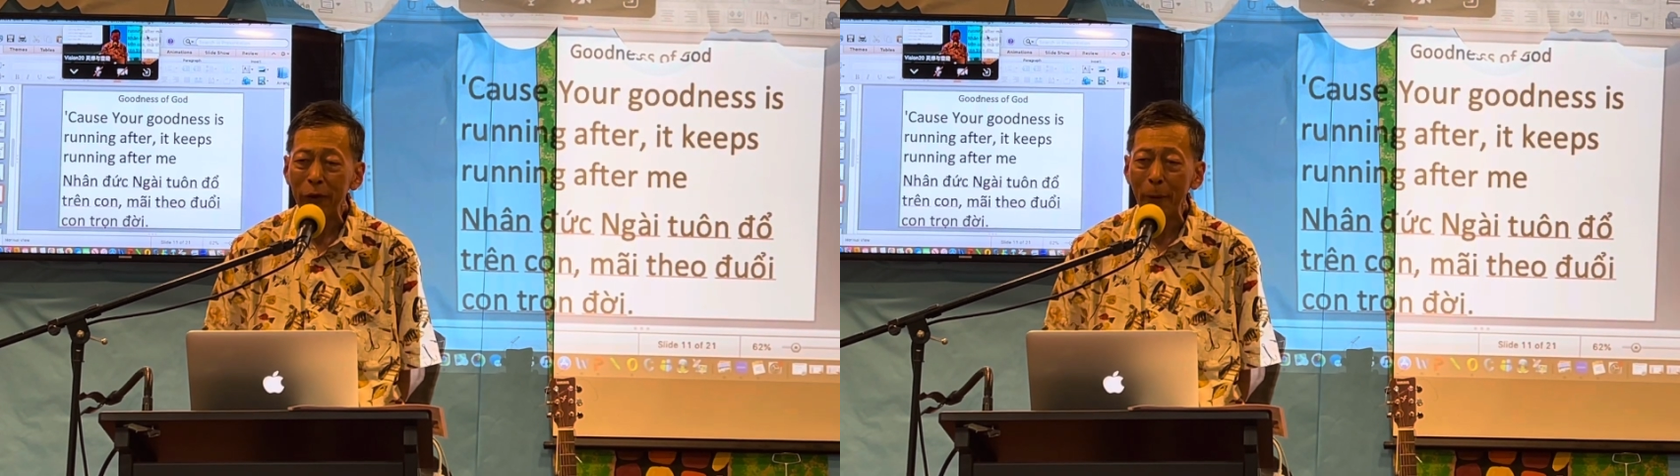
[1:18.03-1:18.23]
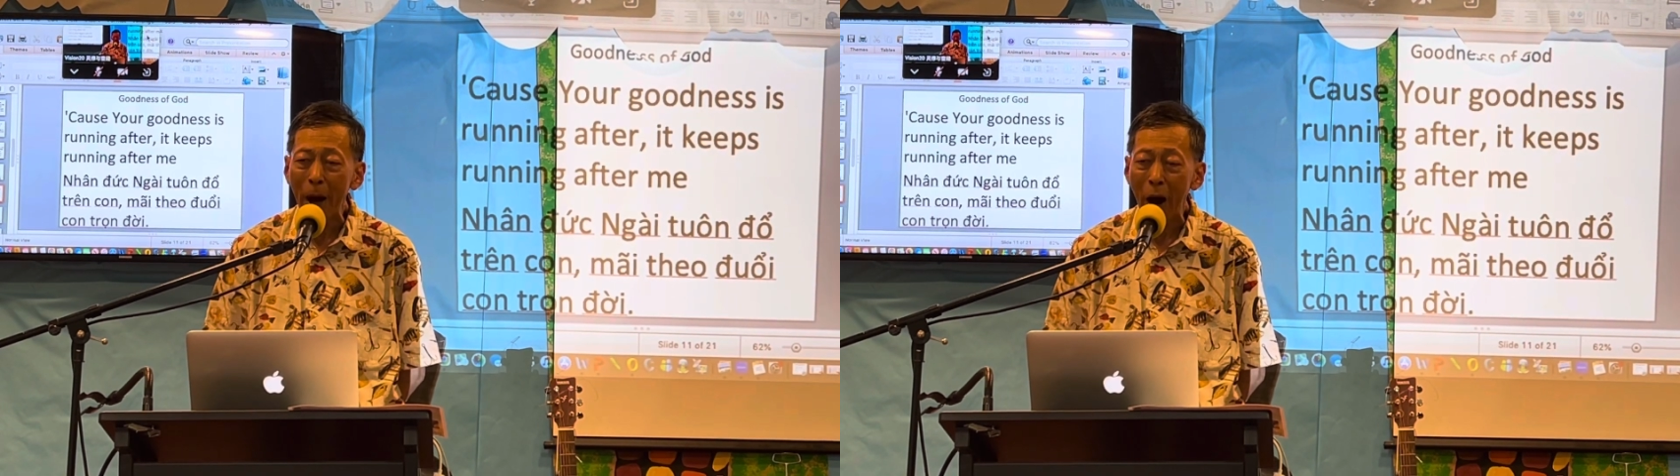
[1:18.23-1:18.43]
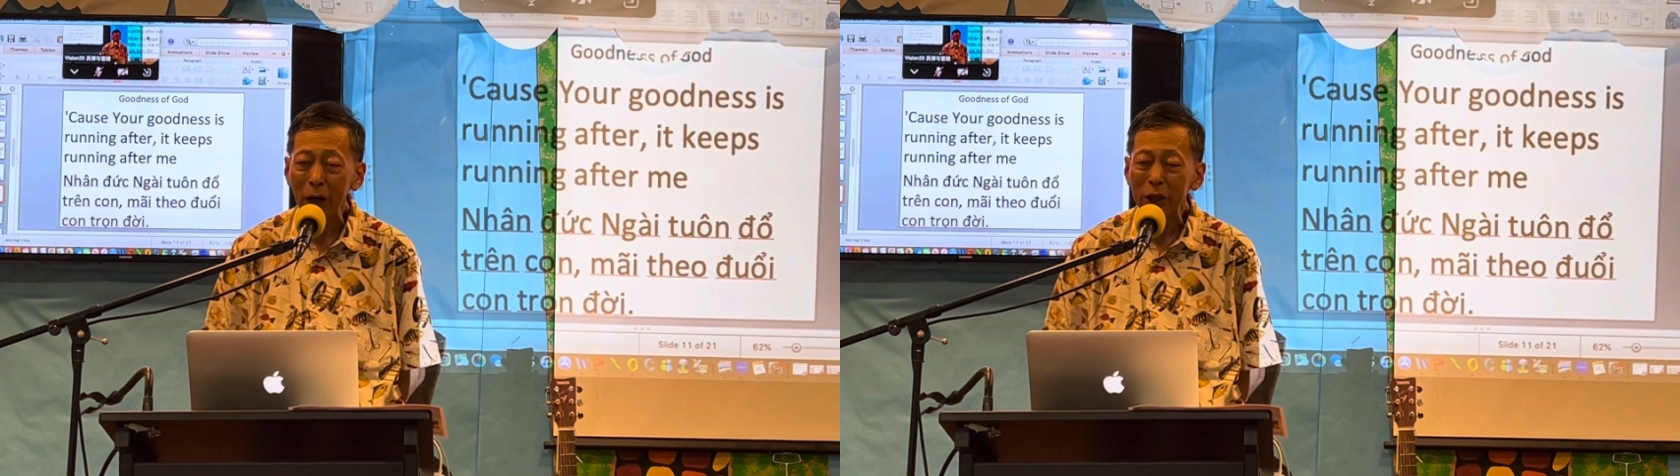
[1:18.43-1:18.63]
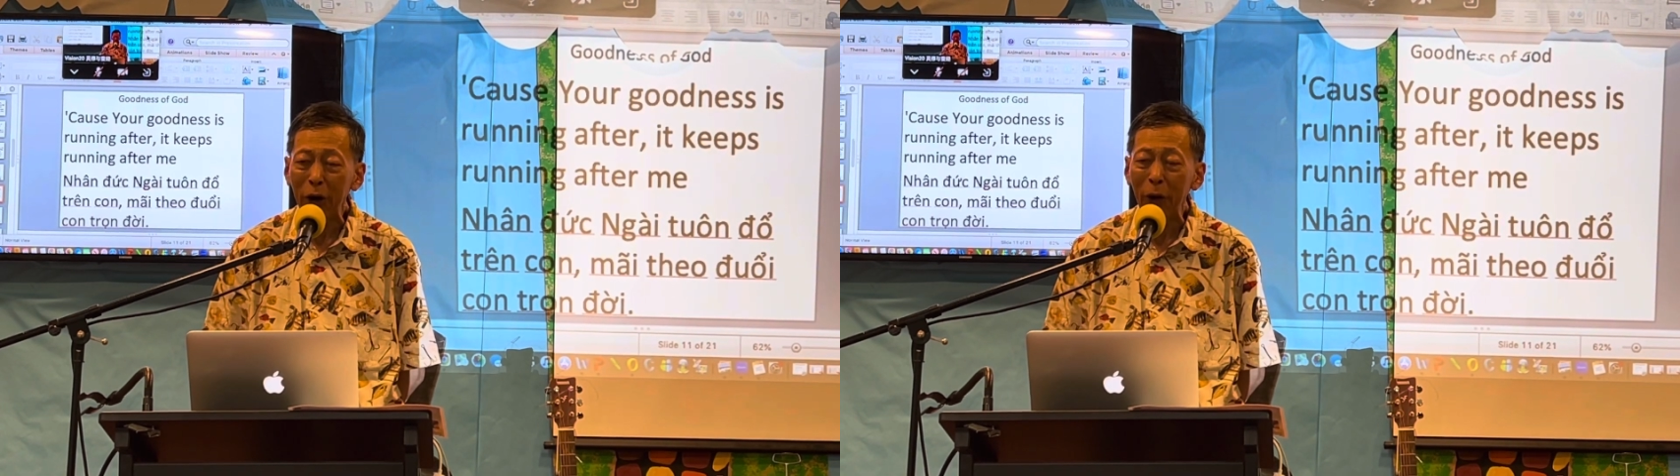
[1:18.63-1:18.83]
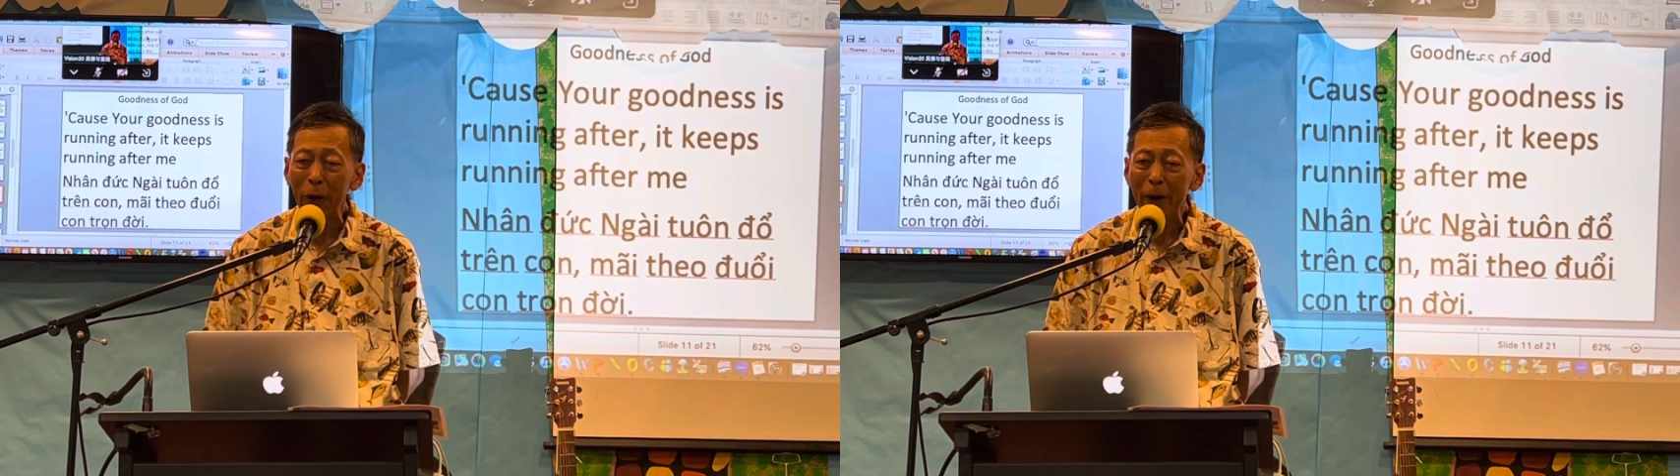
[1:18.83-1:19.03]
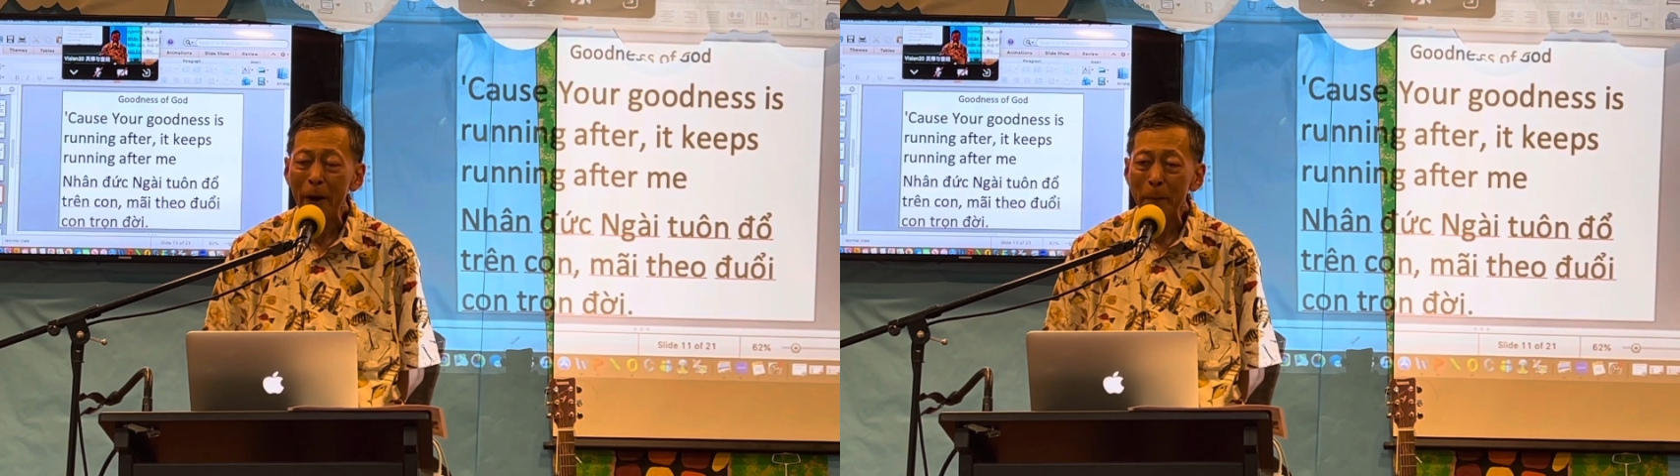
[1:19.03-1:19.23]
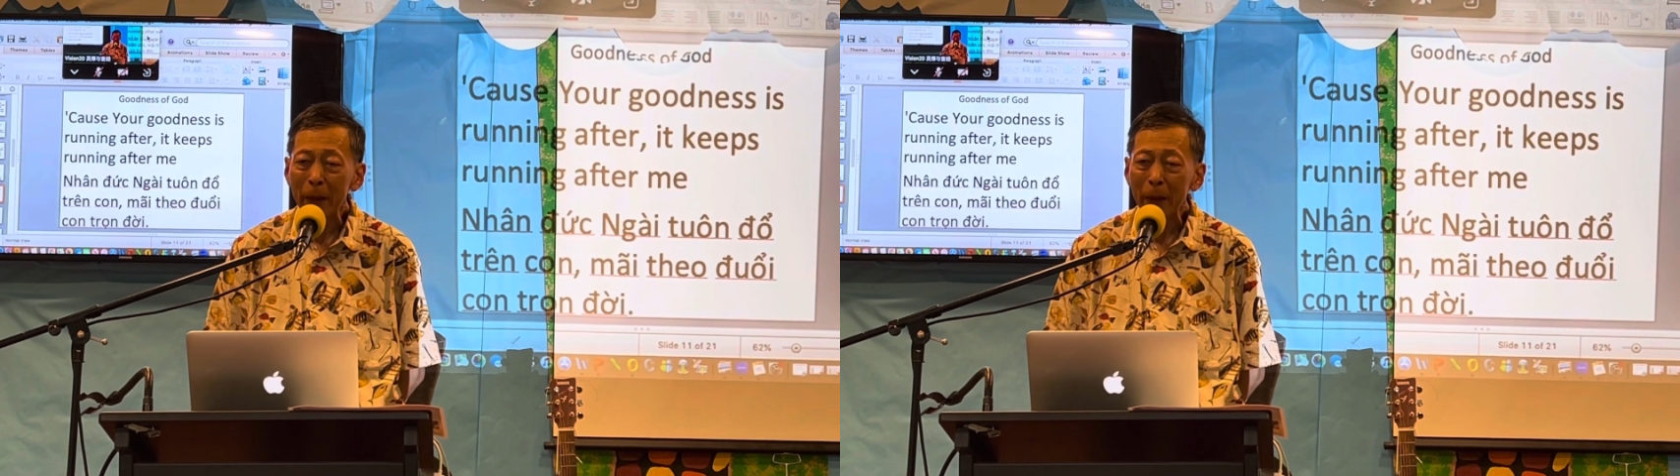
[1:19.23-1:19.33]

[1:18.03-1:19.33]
for my uncle,